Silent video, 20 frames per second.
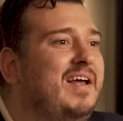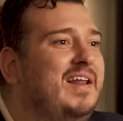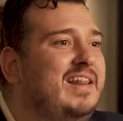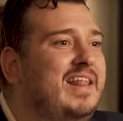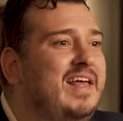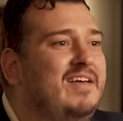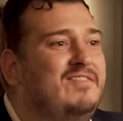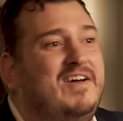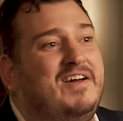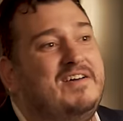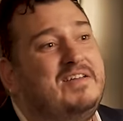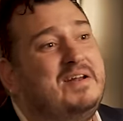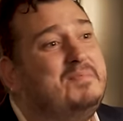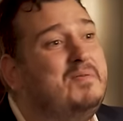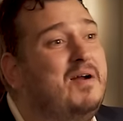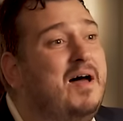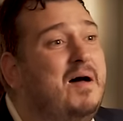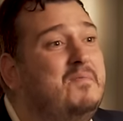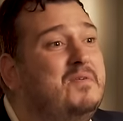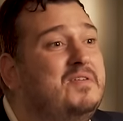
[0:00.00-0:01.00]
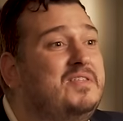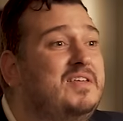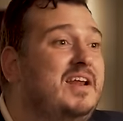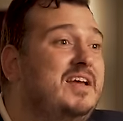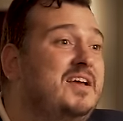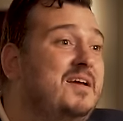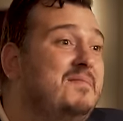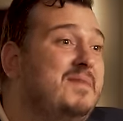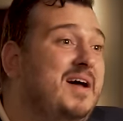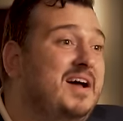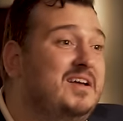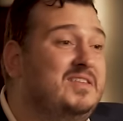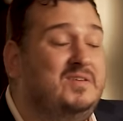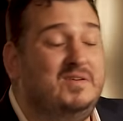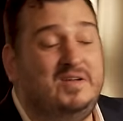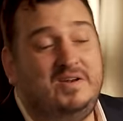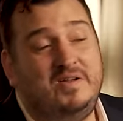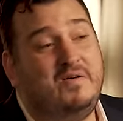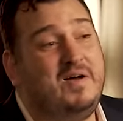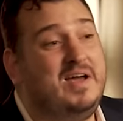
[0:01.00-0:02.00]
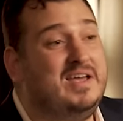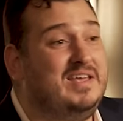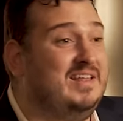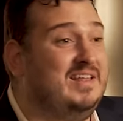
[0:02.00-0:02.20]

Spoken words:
it. And if I had a problem with it, I come back to you. I know I